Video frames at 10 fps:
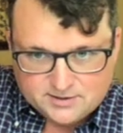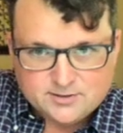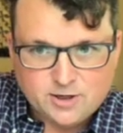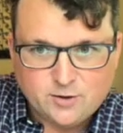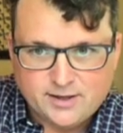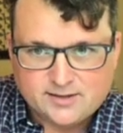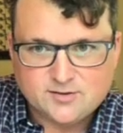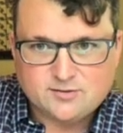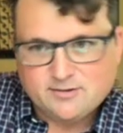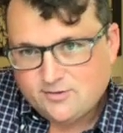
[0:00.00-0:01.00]
you know, like
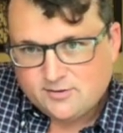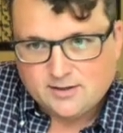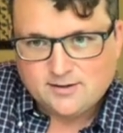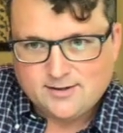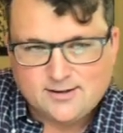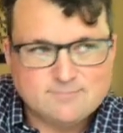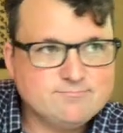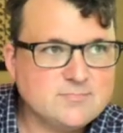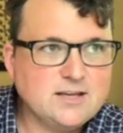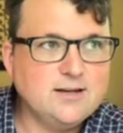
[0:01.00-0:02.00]
this is a
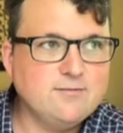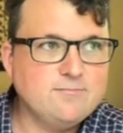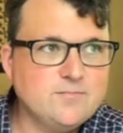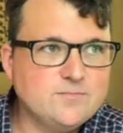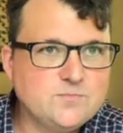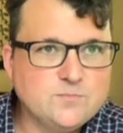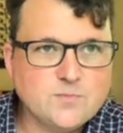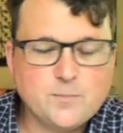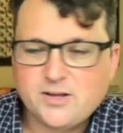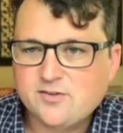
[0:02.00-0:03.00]

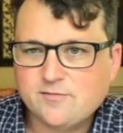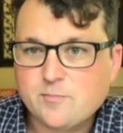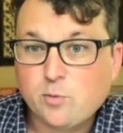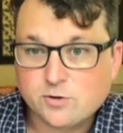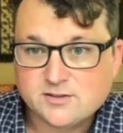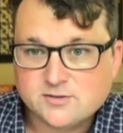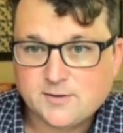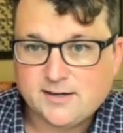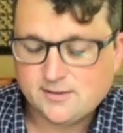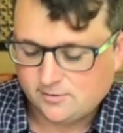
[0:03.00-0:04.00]
place of importance,
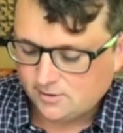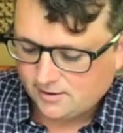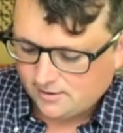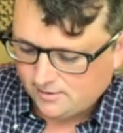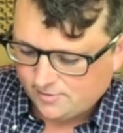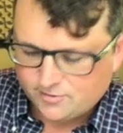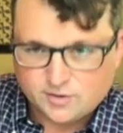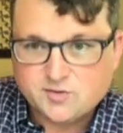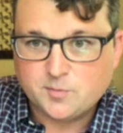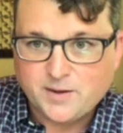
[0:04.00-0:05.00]
right? So this
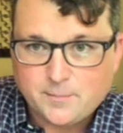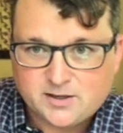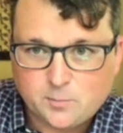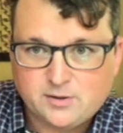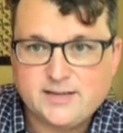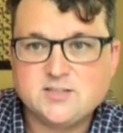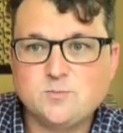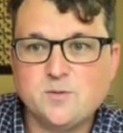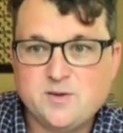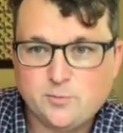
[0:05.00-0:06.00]
is a public place
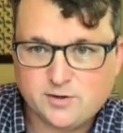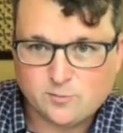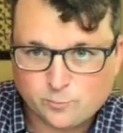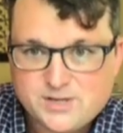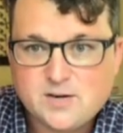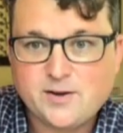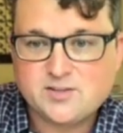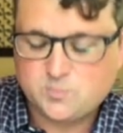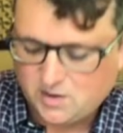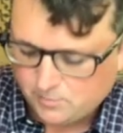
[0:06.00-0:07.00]
where people can read about this
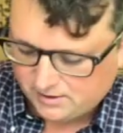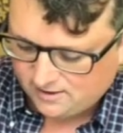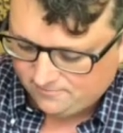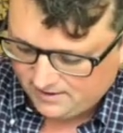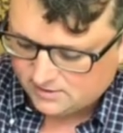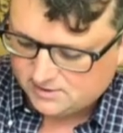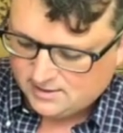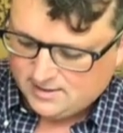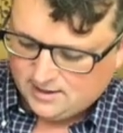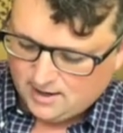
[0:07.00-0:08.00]
public event
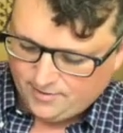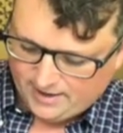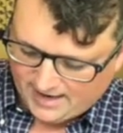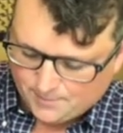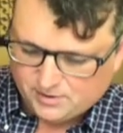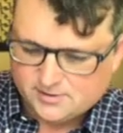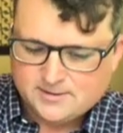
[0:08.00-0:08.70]
that happened.